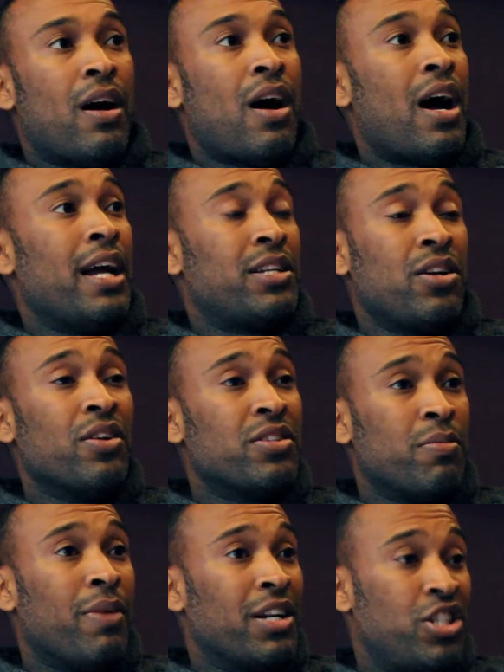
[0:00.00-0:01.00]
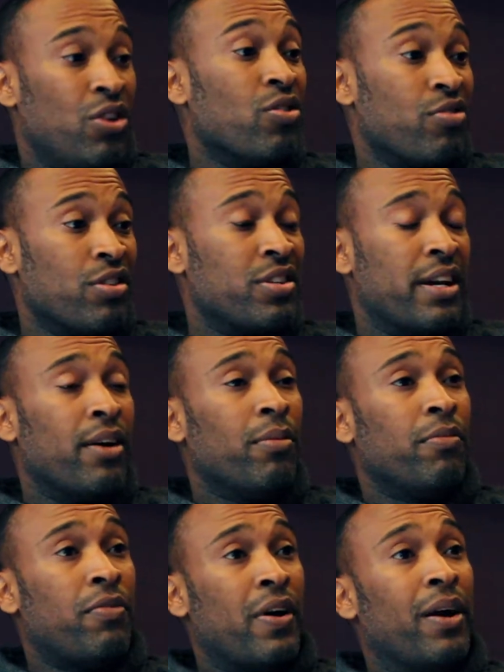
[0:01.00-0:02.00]
I turn to my children to
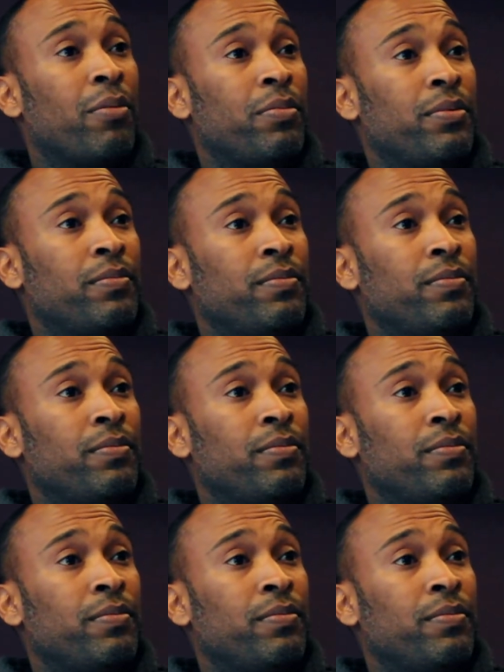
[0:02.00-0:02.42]
help for help.